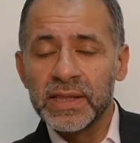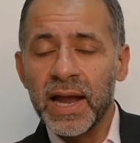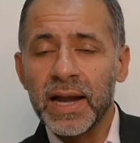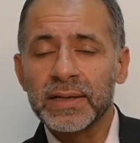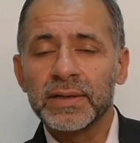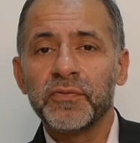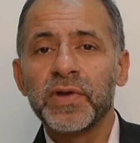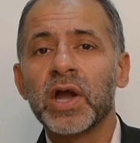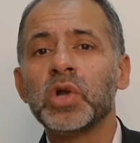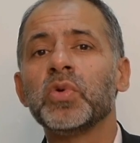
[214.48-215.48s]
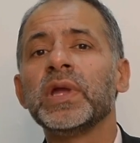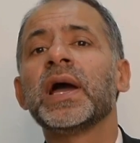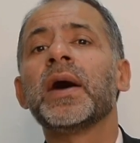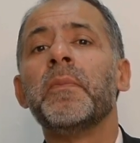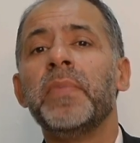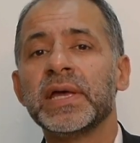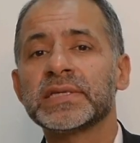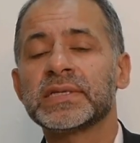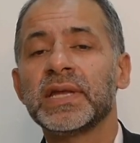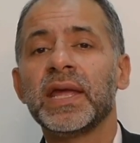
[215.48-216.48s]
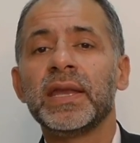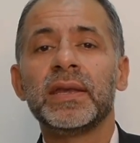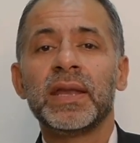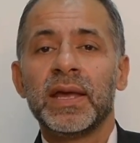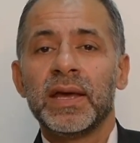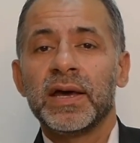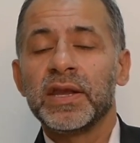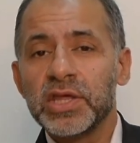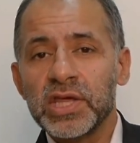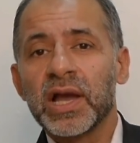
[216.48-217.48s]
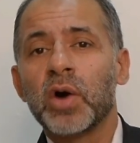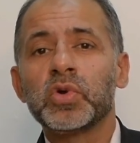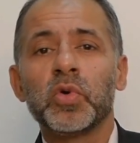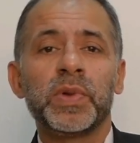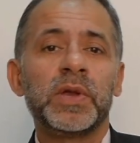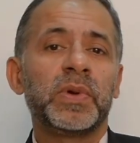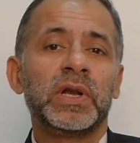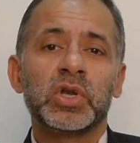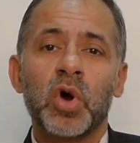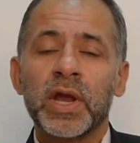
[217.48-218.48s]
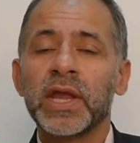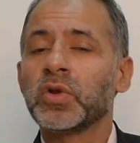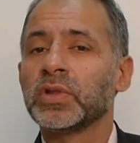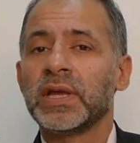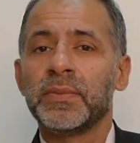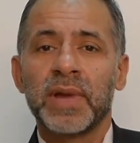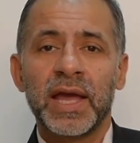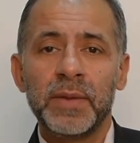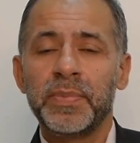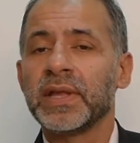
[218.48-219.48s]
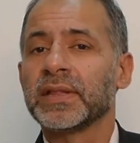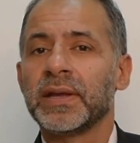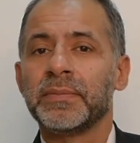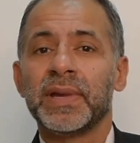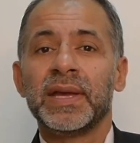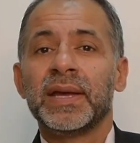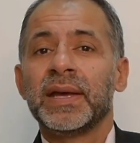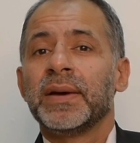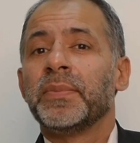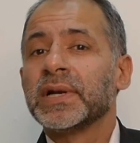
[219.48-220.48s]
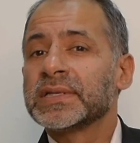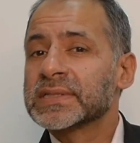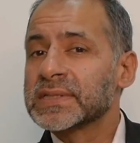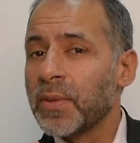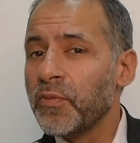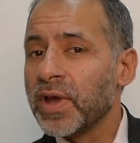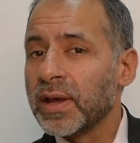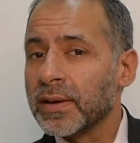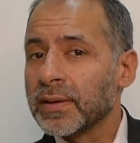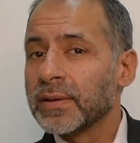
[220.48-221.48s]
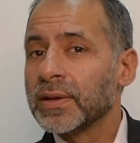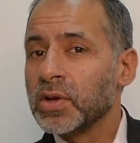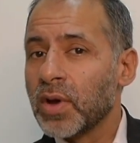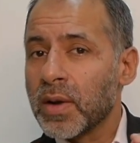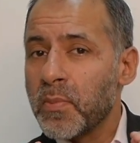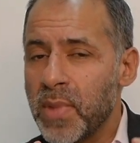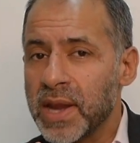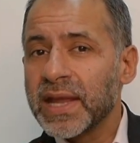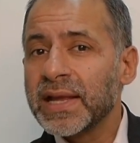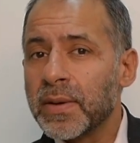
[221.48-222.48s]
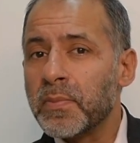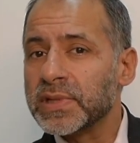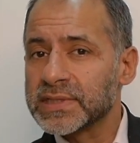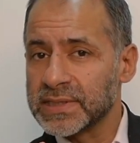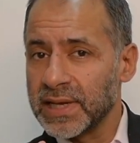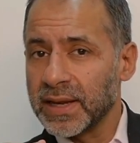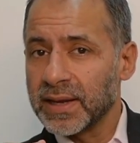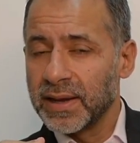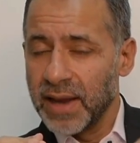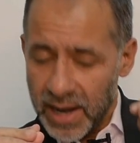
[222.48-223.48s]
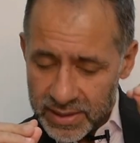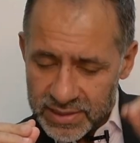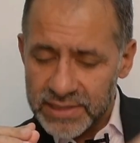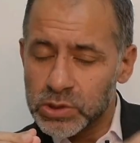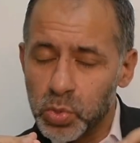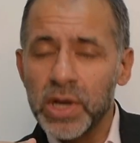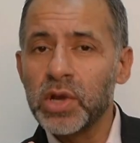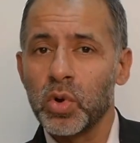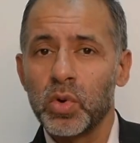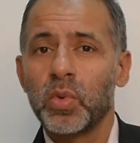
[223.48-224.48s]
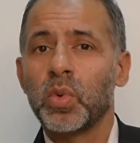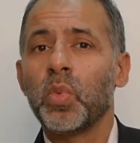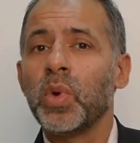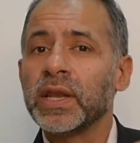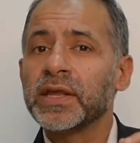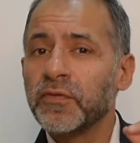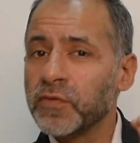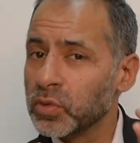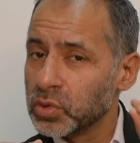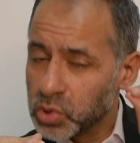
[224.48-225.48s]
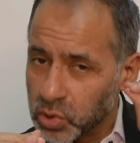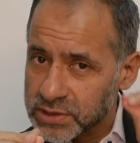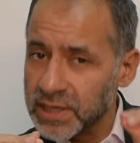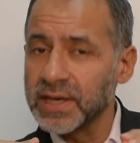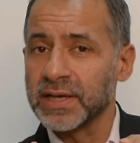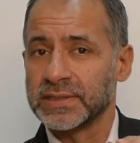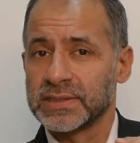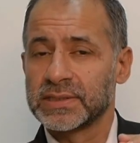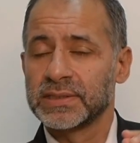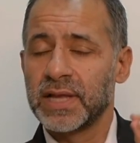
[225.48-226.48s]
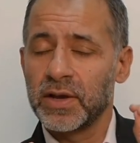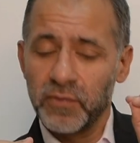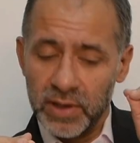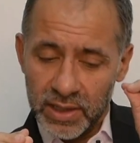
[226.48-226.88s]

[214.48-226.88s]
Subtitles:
that we are doing our best in reaching out to people, talking to them, helping them, but somewhere you are making a mistake. And this video will give you those areas that